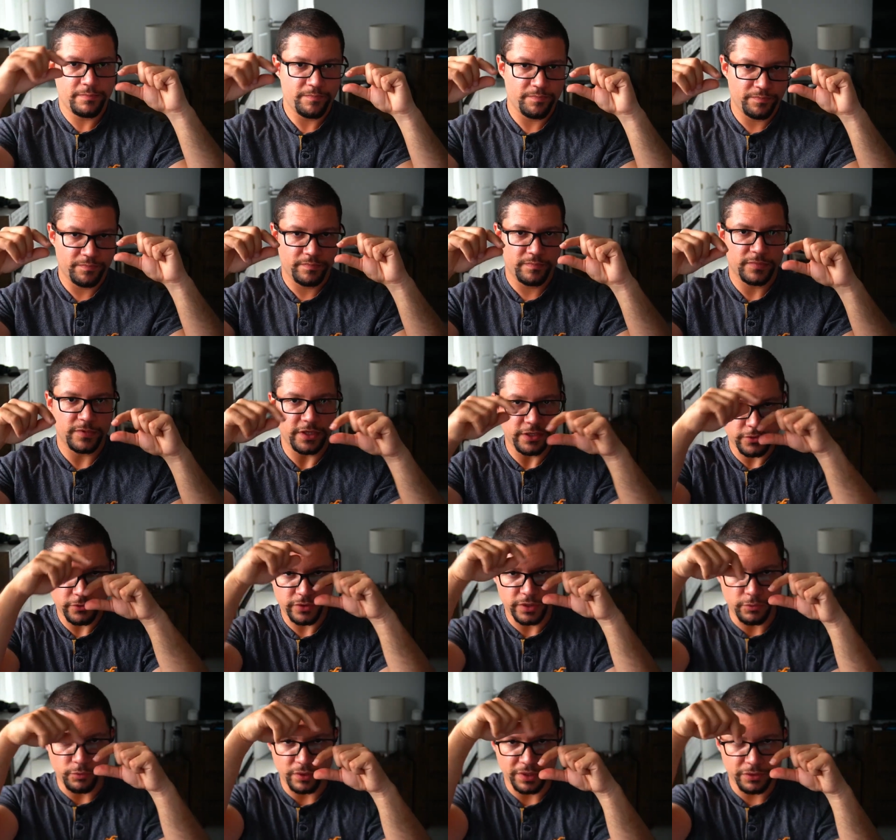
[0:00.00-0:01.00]
you know, the
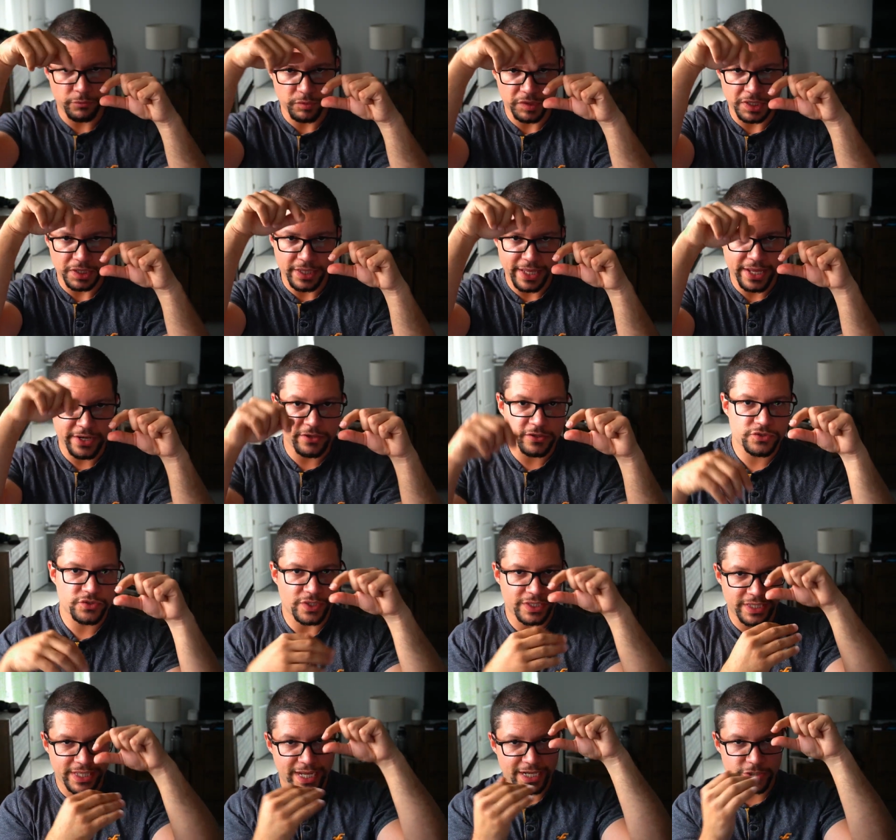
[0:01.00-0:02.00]
one with the letters and the
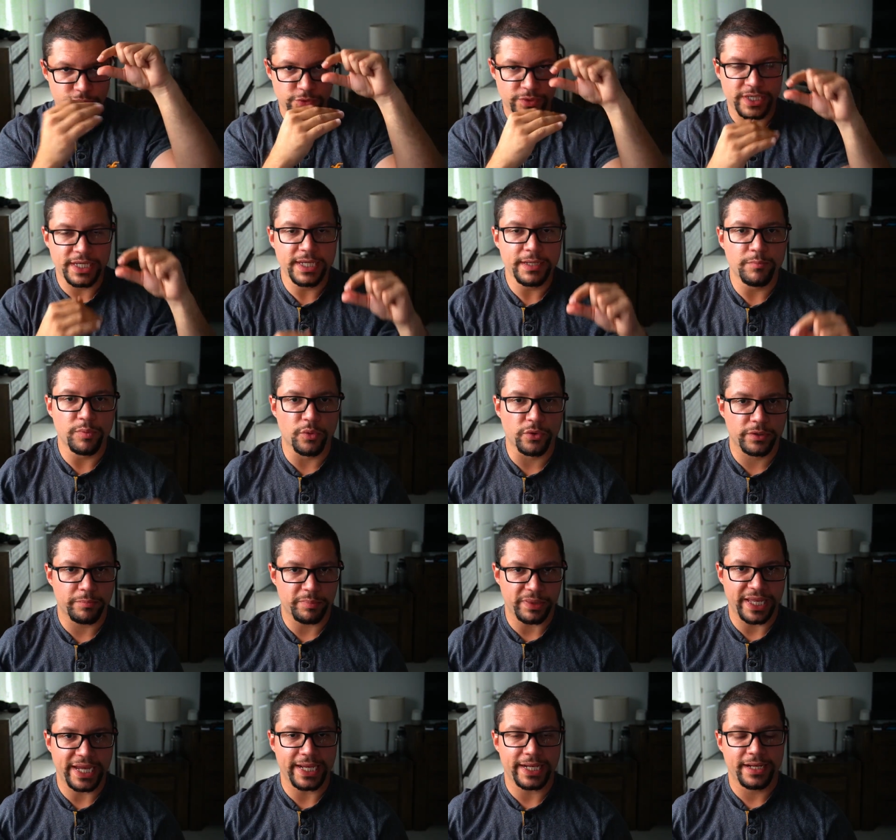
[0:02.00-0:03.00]
actual keyboard plate.
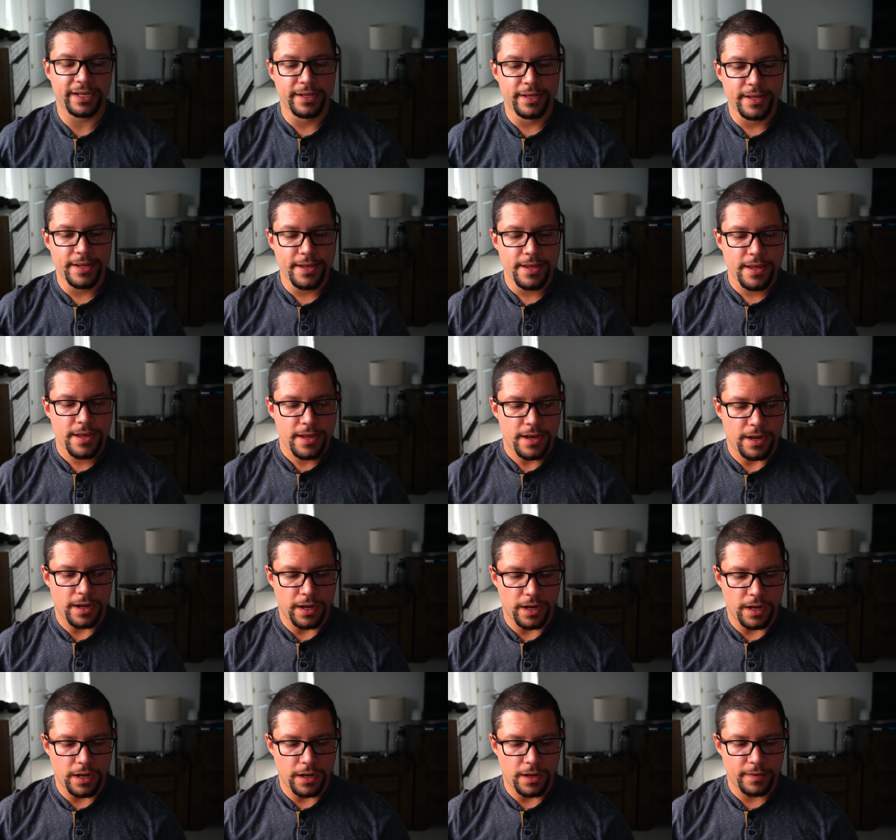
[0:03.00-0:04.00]
Uh,
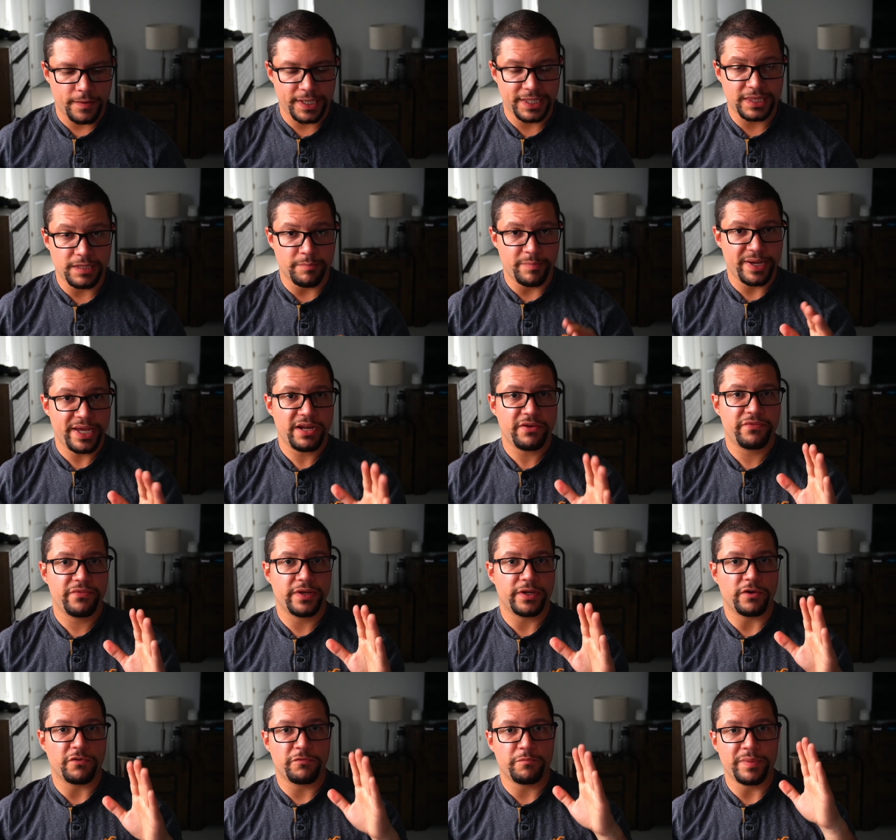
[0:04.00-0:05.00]
and the benefit of
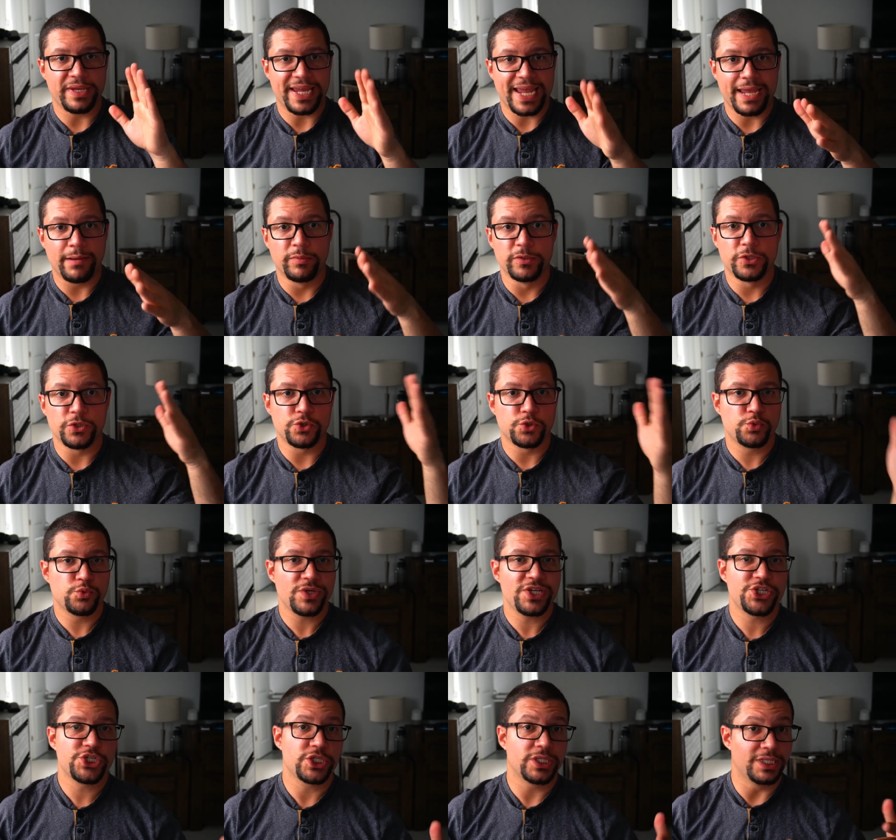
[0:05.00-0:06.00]
being able to switch
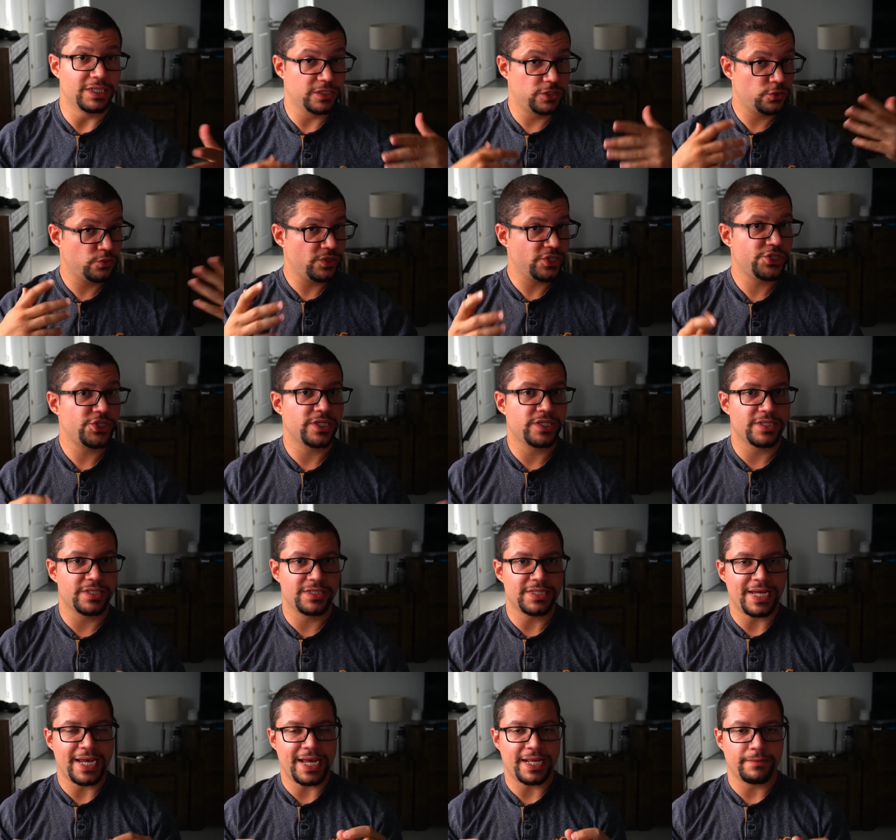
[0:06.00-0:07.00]
the switches is
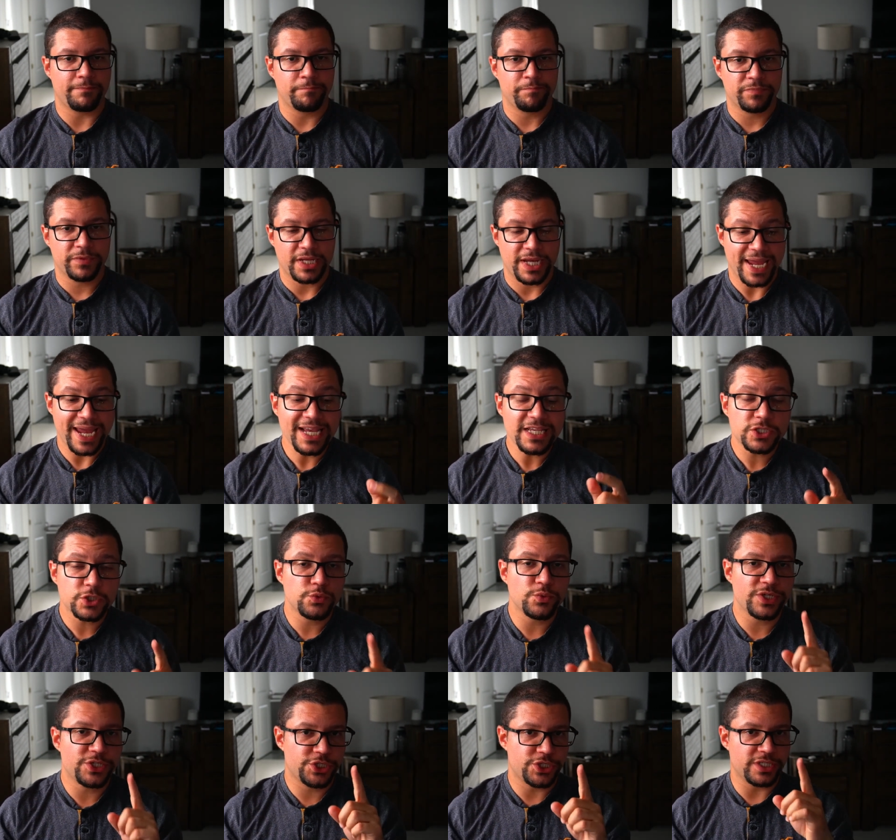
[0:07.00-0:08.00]
that a switch
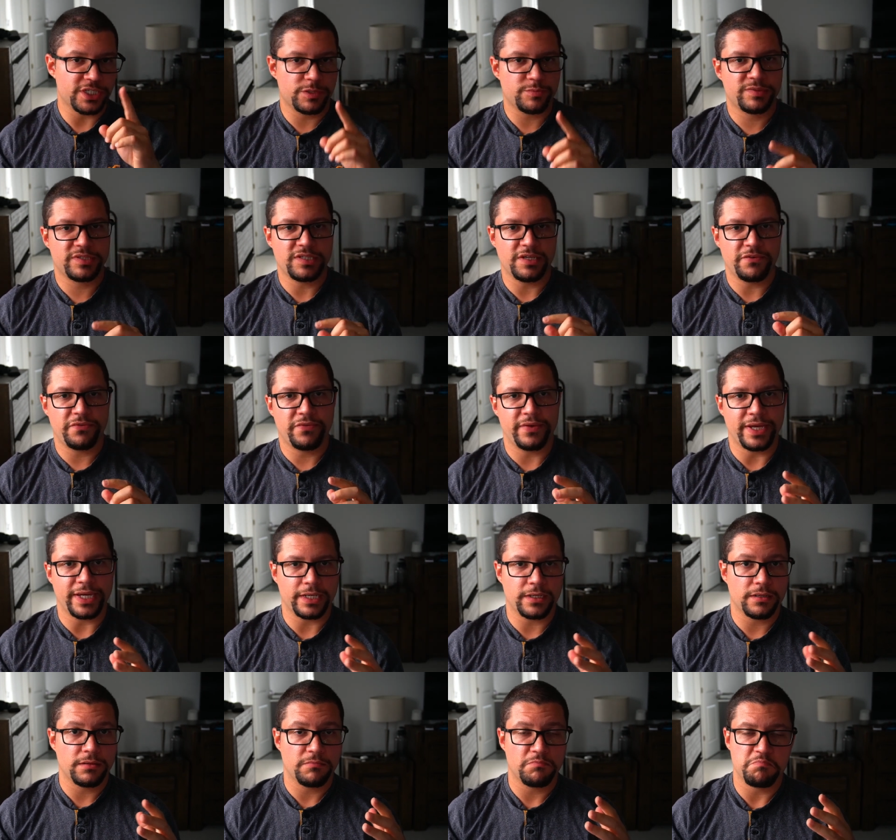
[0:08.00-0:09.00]
in specific
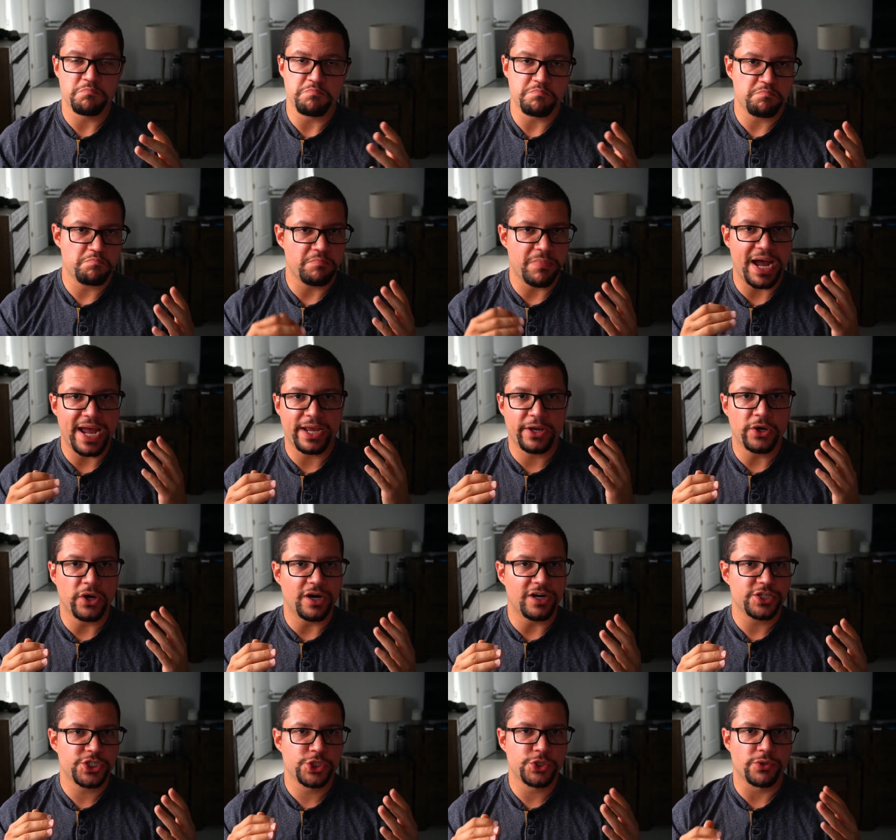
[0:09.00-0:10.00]
might cost you
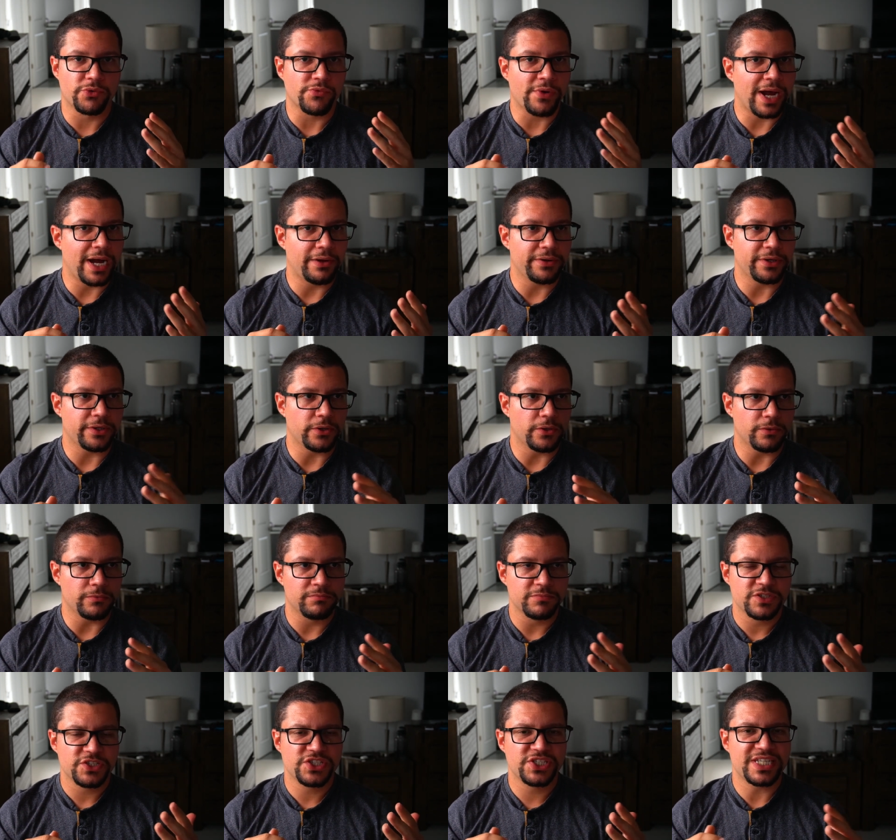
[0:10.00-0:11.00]
around, you know,
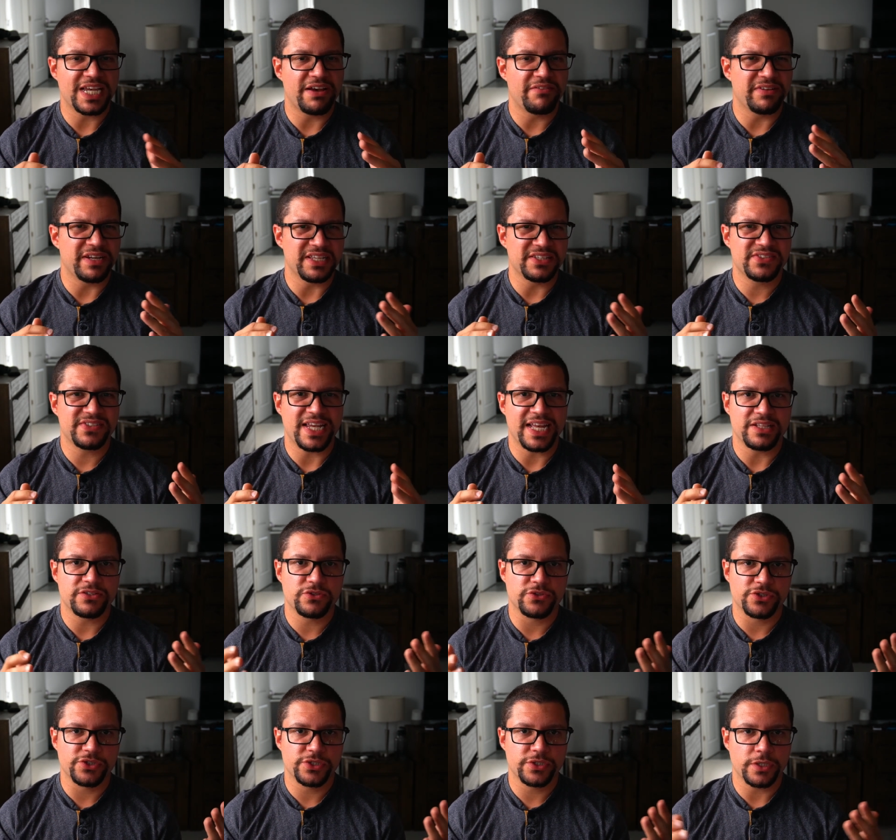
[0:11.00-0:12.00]
70 cents or
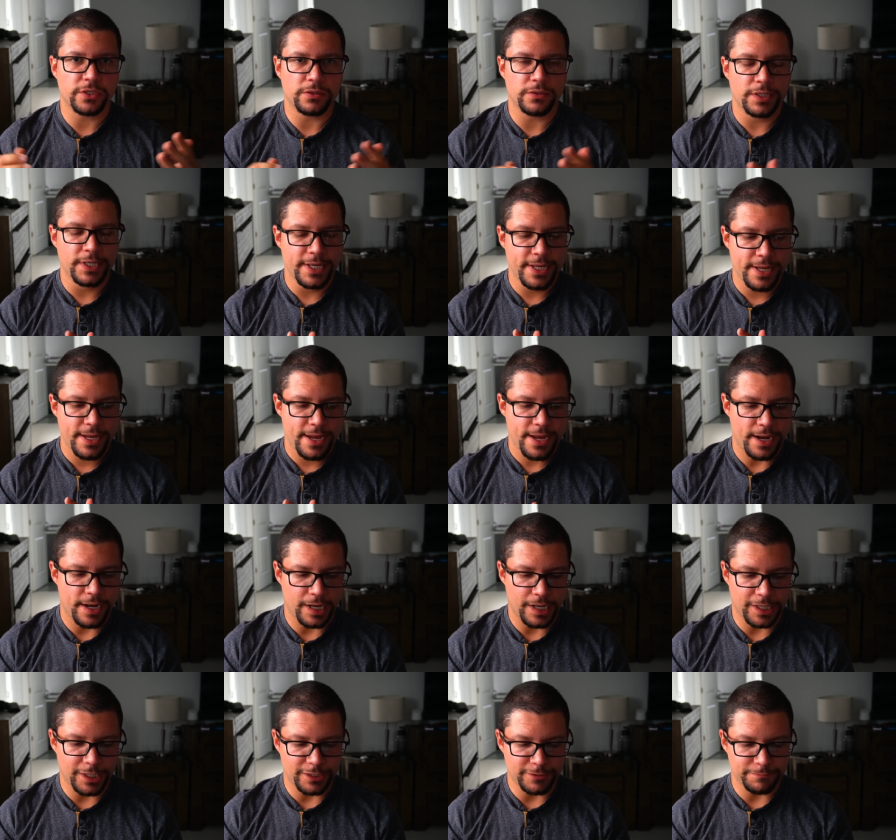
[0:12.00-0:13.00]
so. Um,